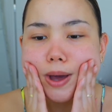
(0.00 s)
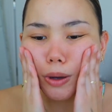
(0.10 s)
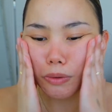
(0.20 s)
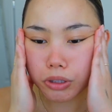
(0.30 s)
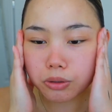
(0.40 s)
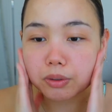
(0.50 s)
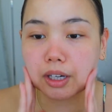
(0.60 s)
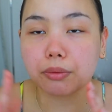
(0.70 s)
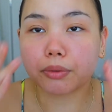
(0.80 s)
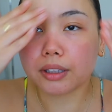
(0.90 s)
which is what
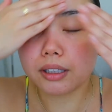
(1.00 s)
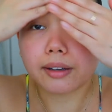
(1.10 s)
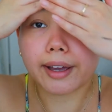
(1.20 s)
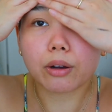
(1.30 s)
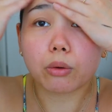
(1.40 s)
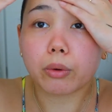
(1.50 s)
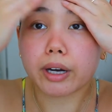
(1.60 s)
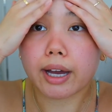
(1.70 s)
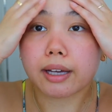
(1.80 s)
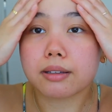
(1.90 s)
I really like
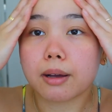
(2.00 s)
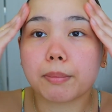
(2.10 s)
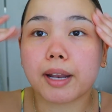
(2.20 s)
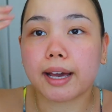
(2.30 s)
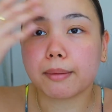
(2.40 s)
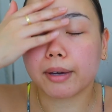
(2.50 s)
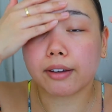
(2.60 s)
when I apply my